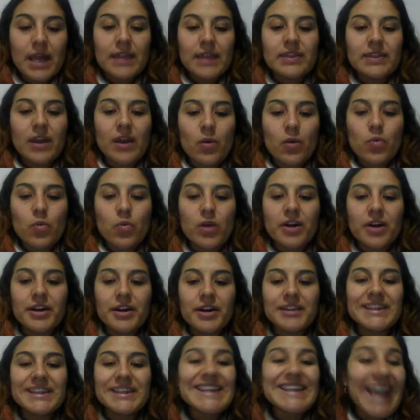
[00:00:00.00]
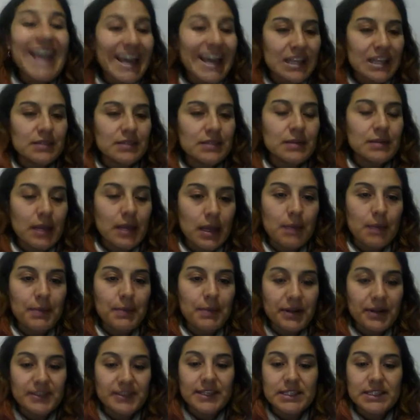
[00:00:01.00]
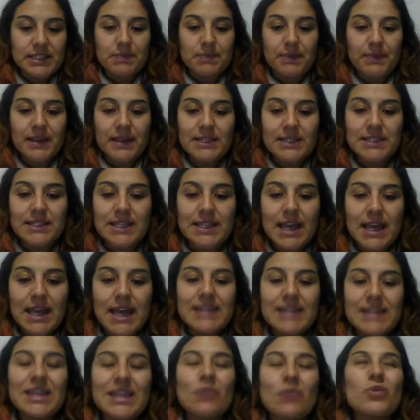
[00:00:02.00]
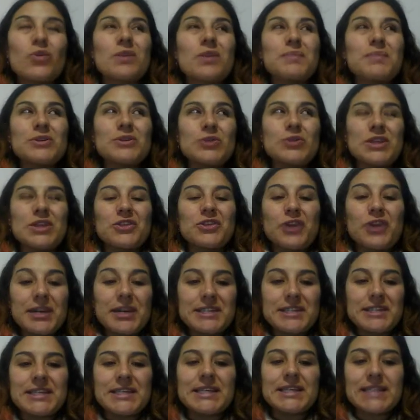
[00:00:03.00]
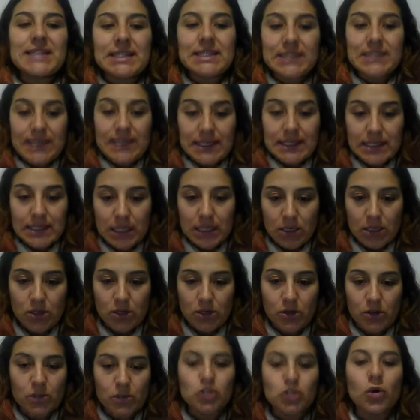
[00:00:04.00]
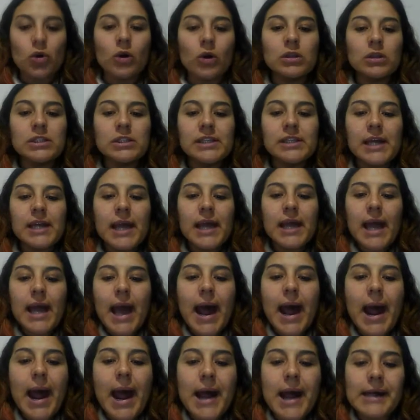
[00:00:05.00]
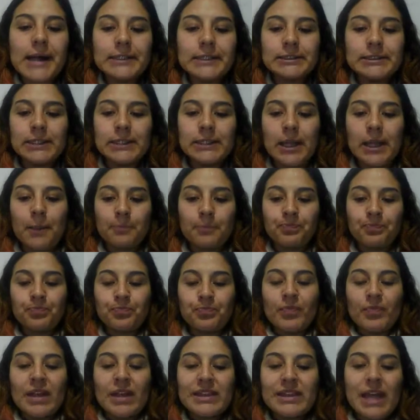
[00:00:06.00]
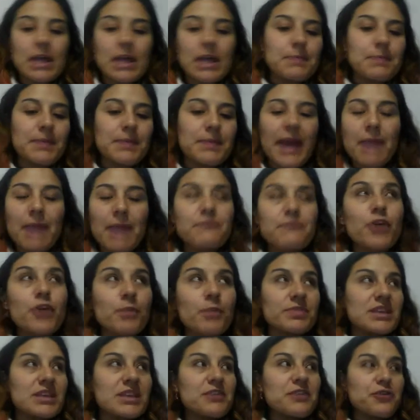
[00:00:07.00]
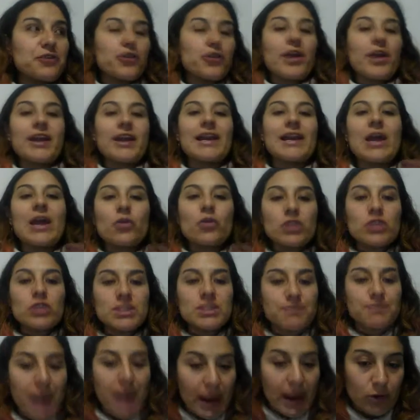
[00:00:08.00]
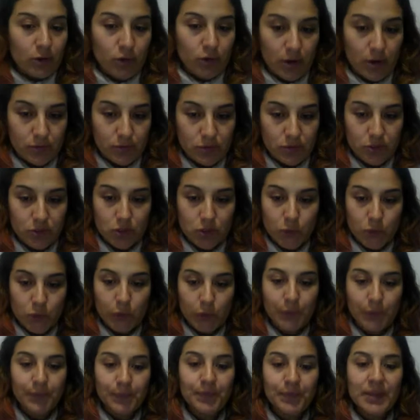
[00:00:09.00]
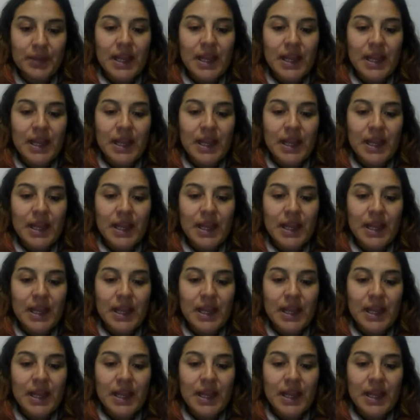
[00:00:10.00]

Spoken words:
There were 10 participants. They were between 36 and 60 years old, and they came from different language backgrounds too.